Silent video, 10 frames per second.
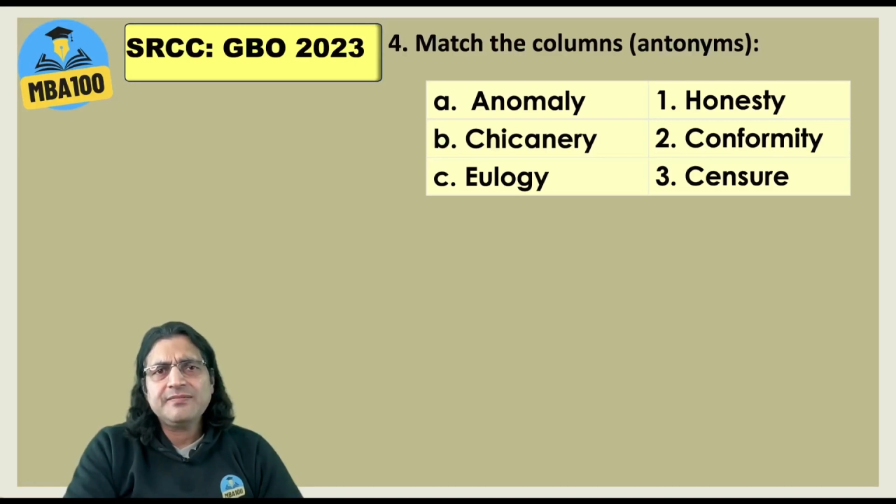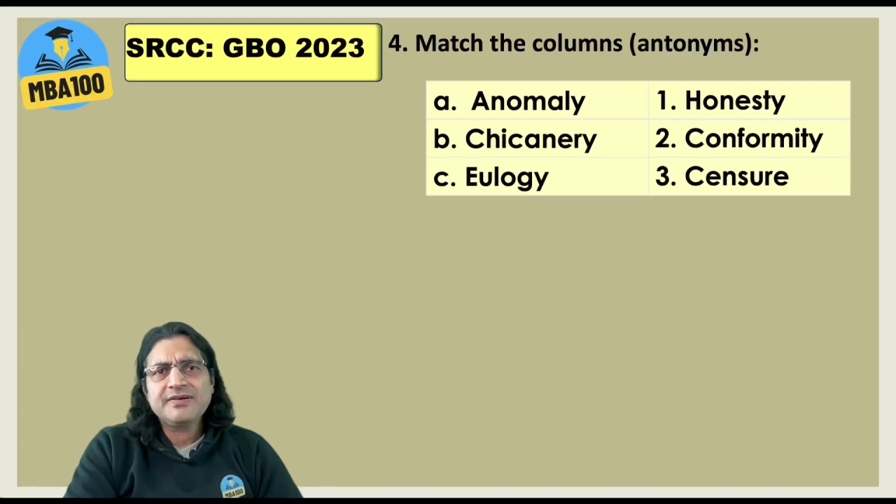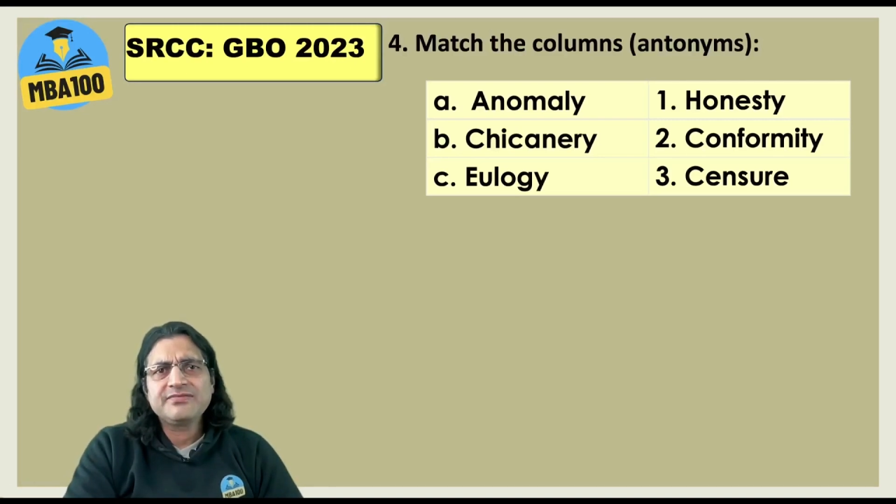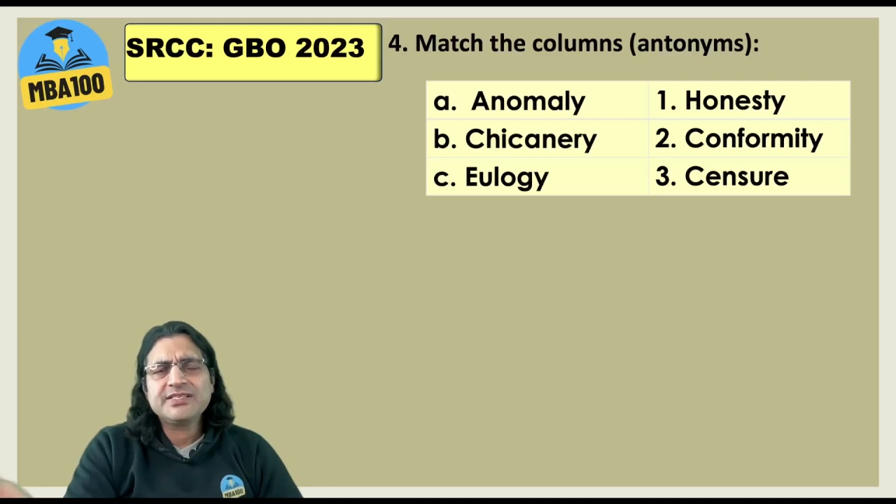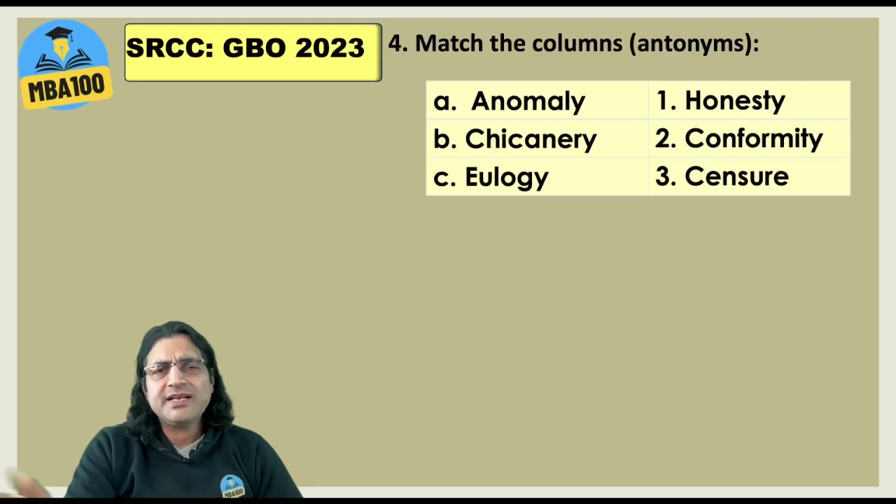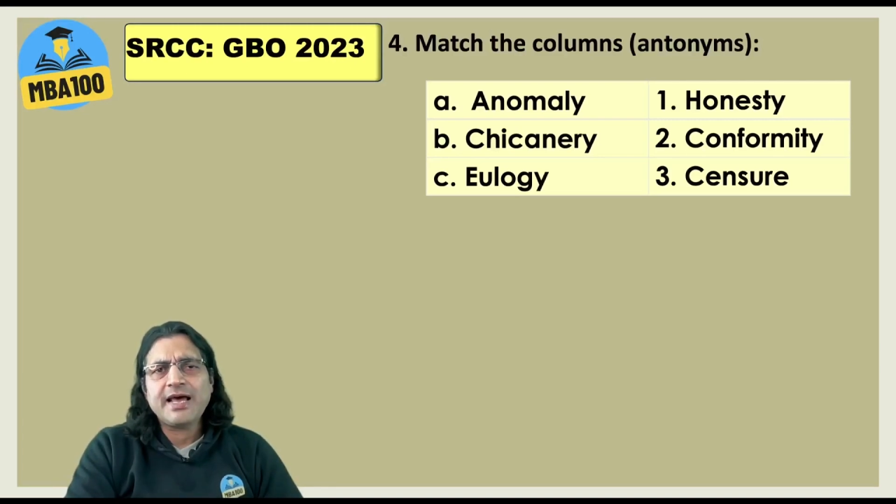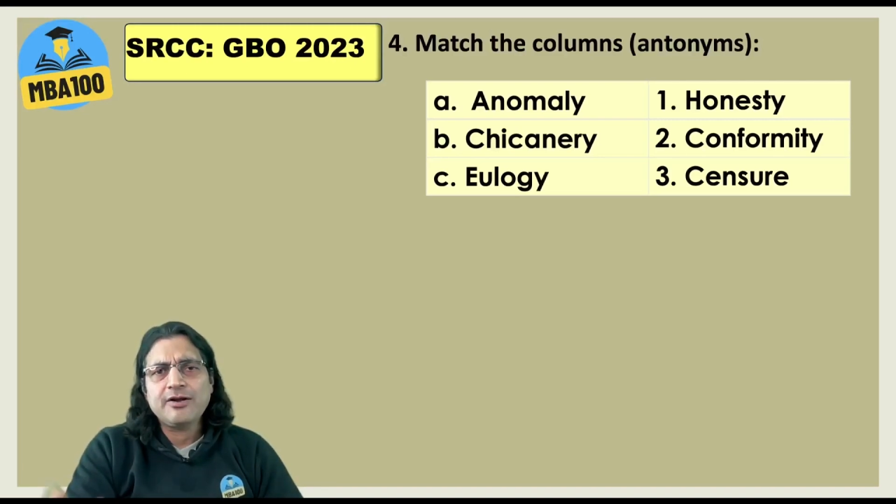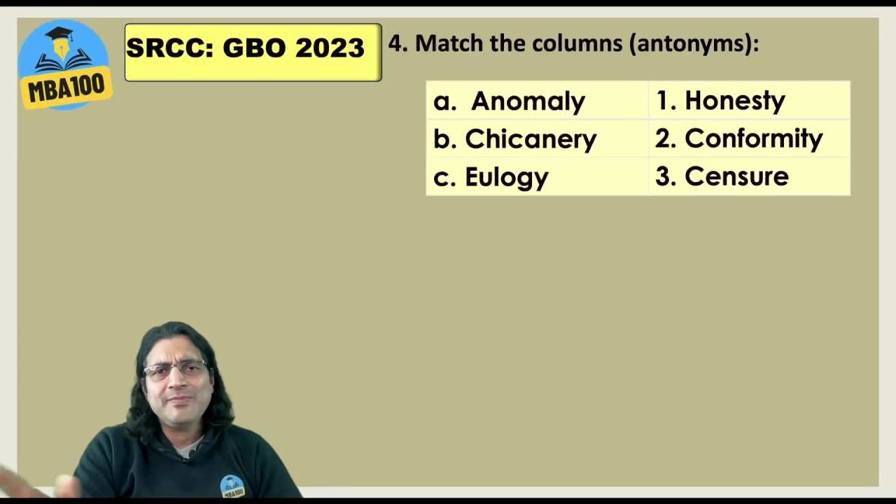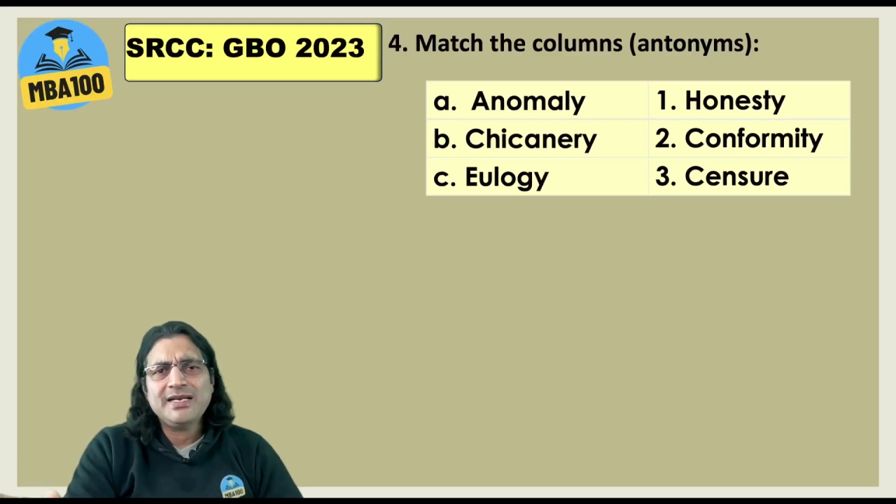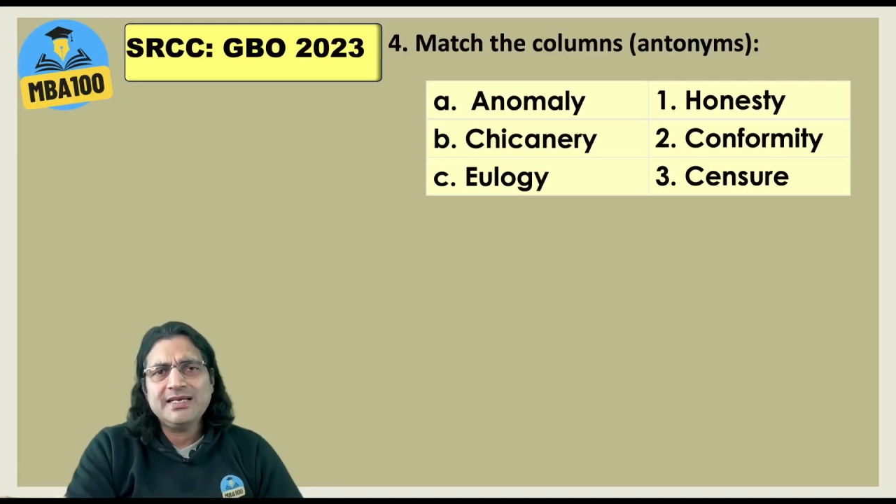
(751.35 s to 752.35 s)
If there's an
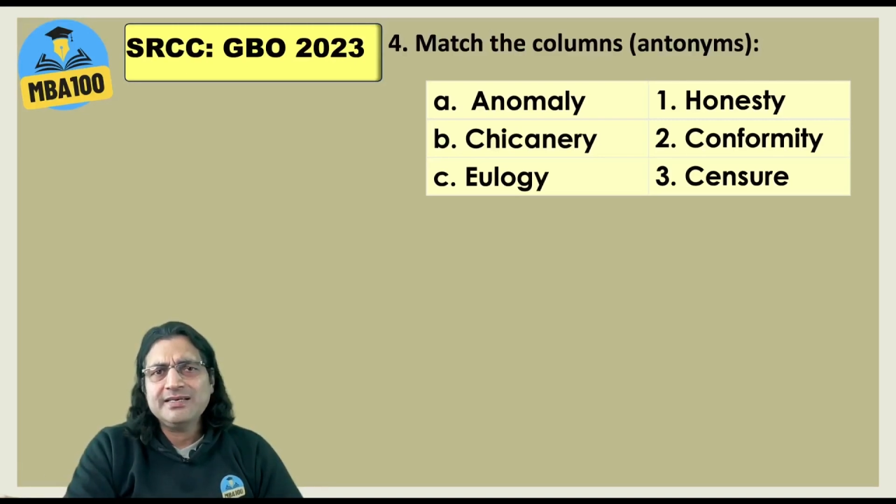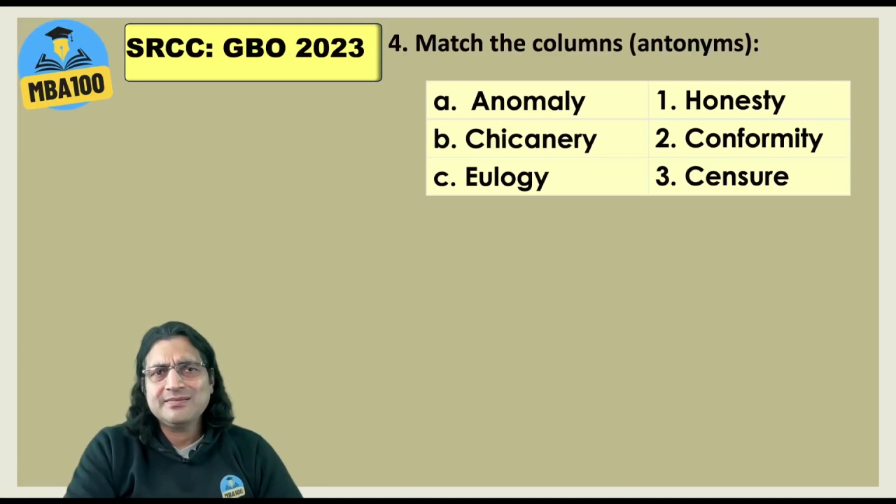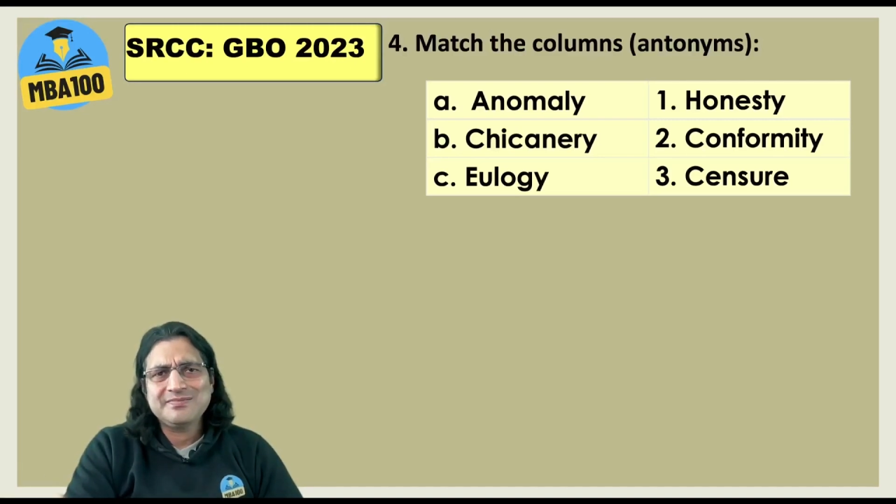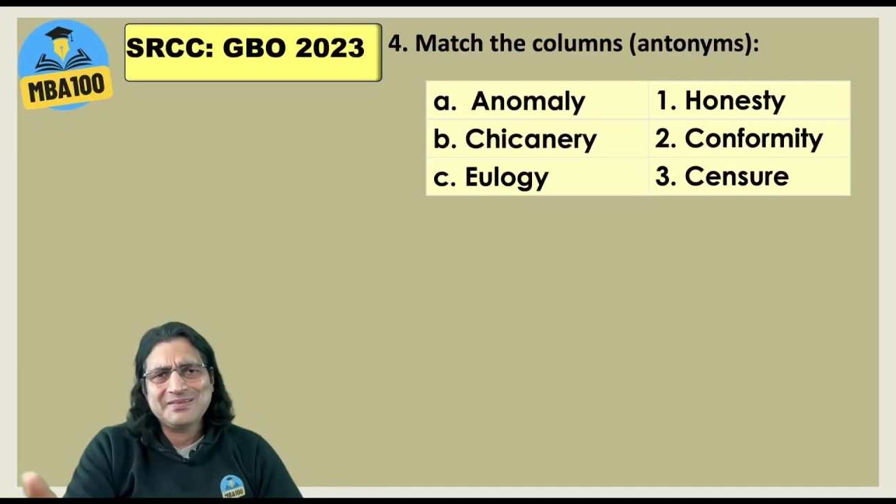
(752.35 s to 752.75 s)
anomaly,